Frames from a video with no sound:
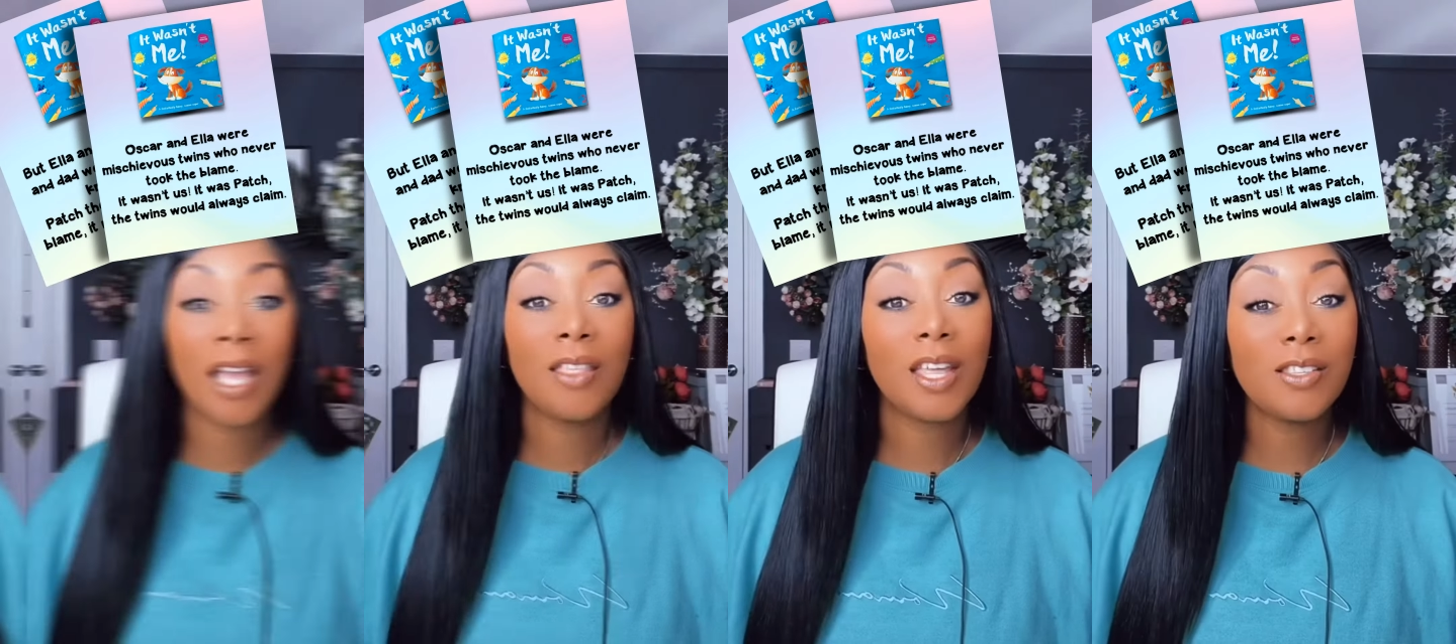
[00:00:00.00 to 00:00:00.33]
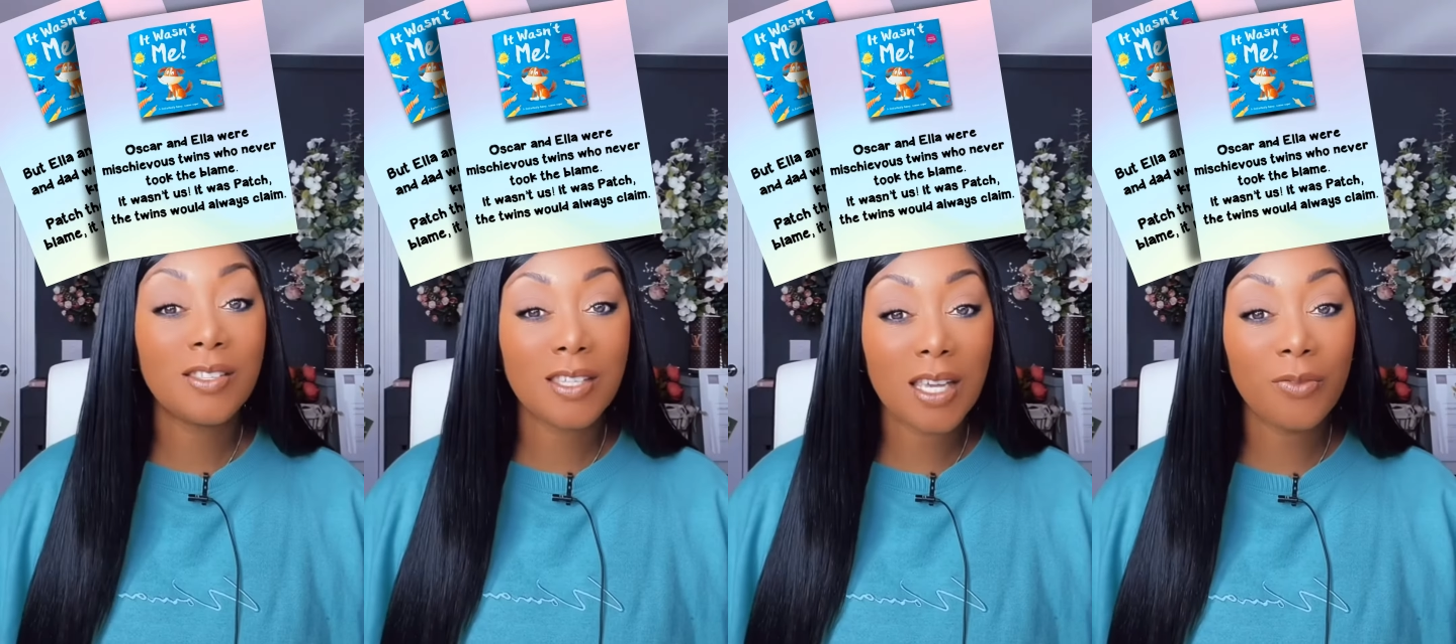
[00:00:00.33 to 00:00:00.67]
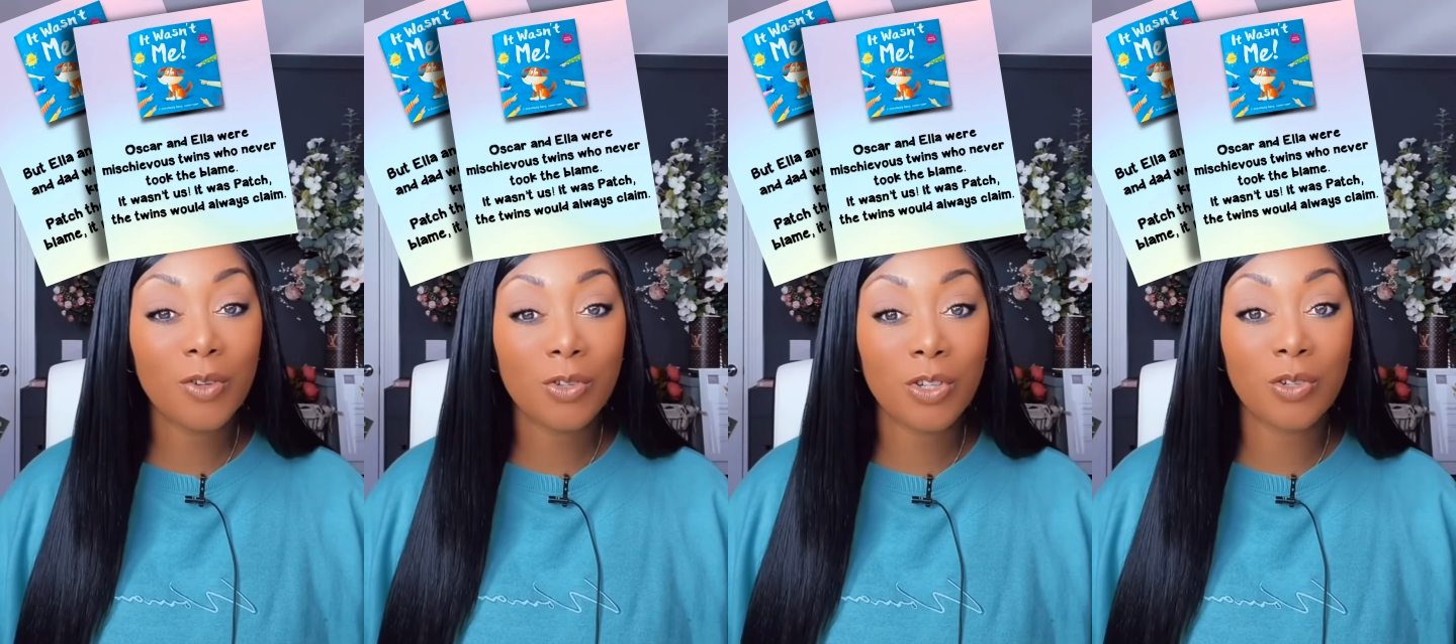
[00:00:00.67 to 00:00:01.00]
then see if
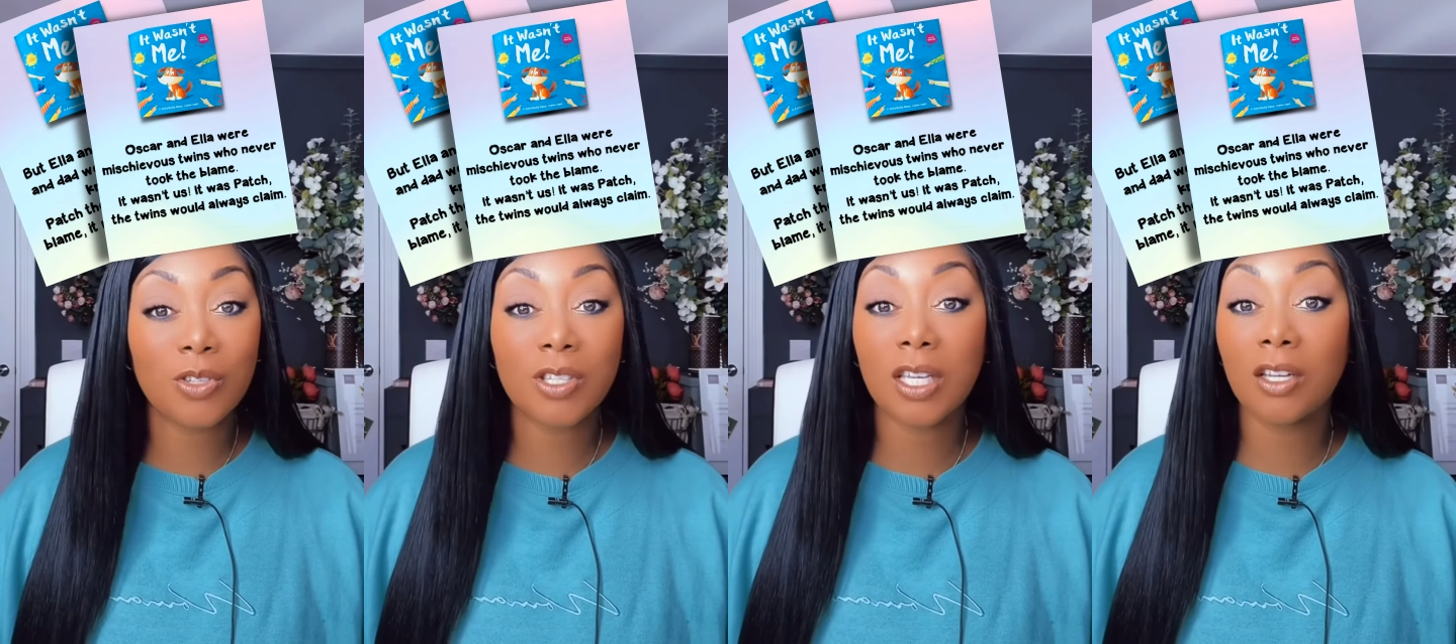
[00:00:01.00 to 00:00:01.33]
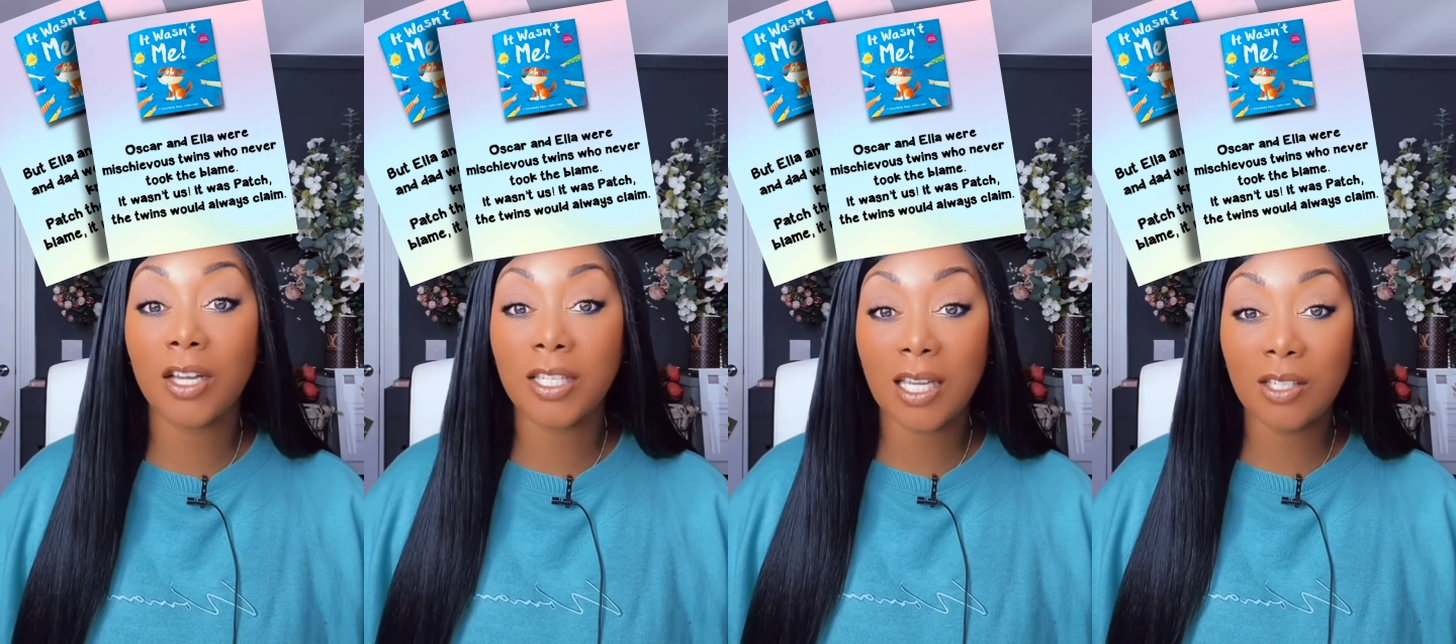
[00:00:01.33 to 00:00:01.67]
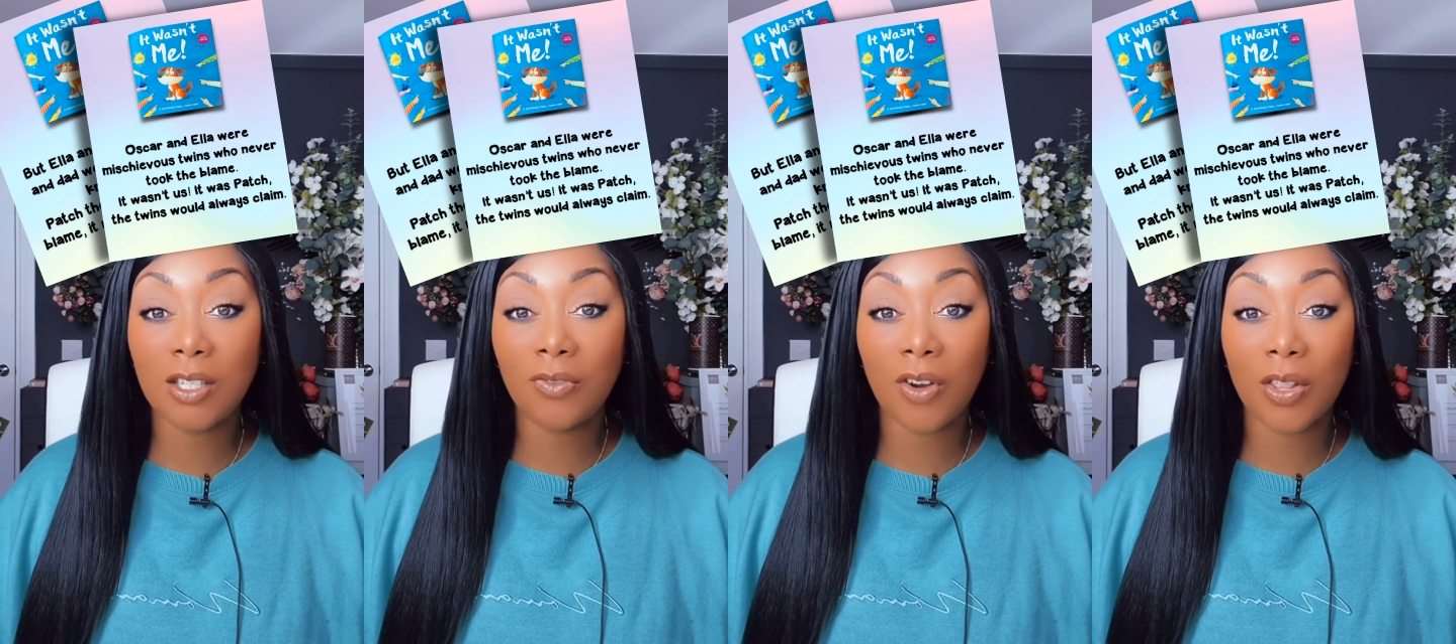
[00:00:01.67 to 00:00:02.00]
your students can
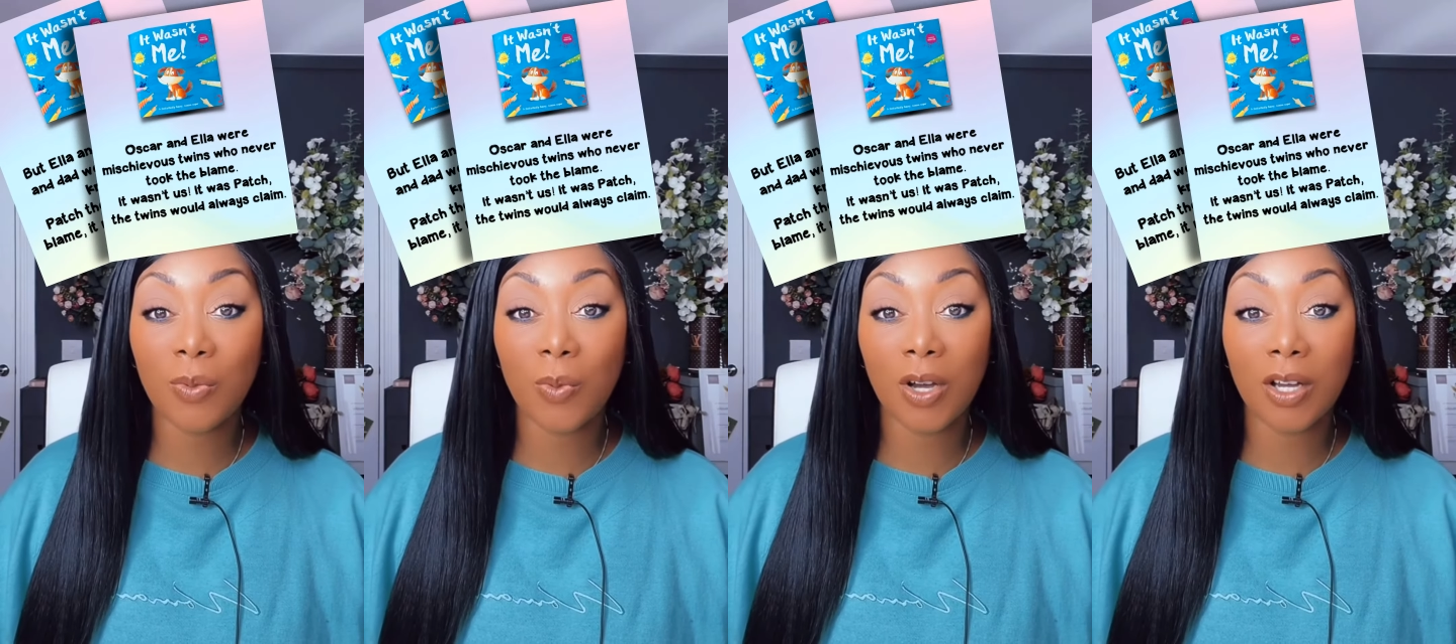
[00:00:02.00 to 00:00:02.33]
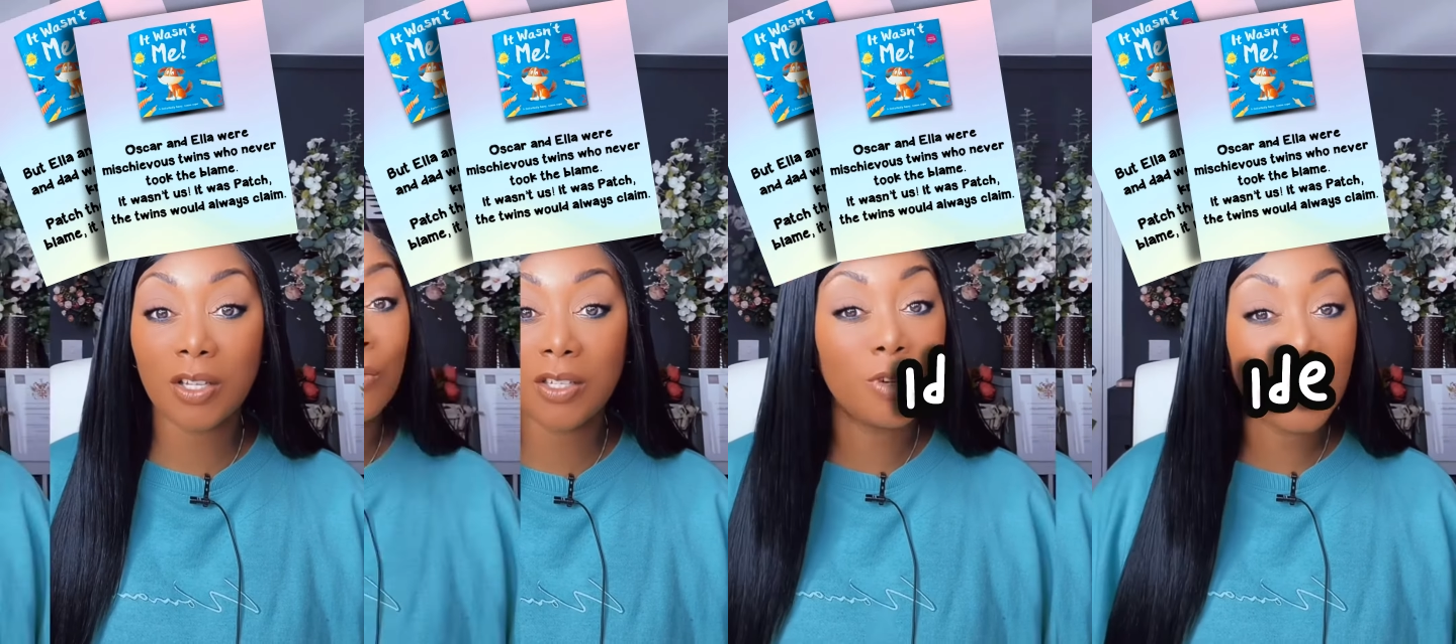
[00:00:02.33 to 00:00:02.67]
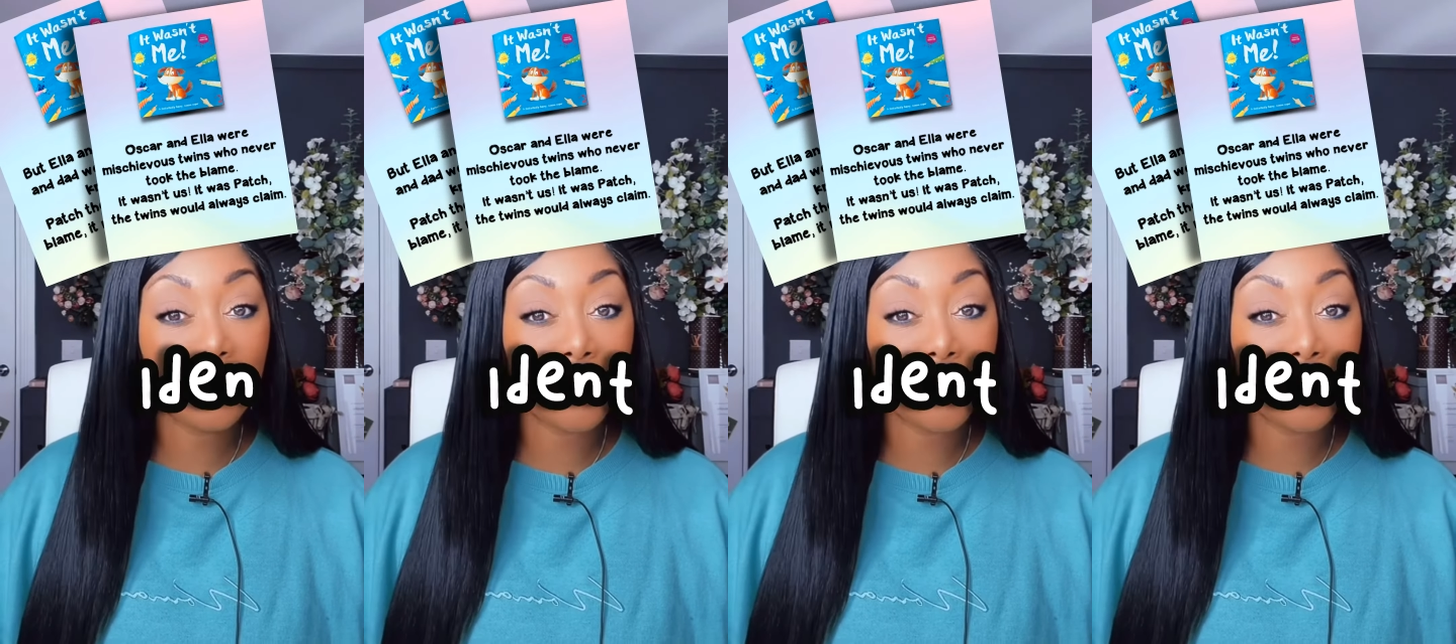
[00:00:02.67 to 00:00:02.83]
identify the word, read the